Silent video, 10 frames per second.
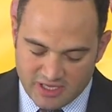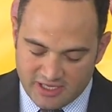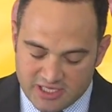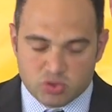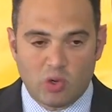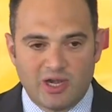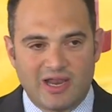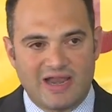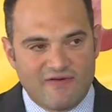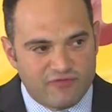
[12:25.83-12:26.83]
each one
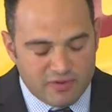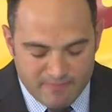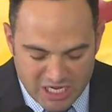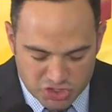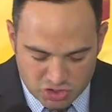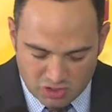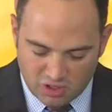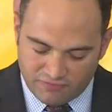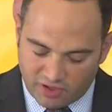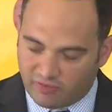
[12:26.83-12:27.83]
an affirmation
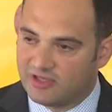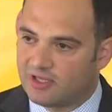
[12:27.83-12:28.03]
of the great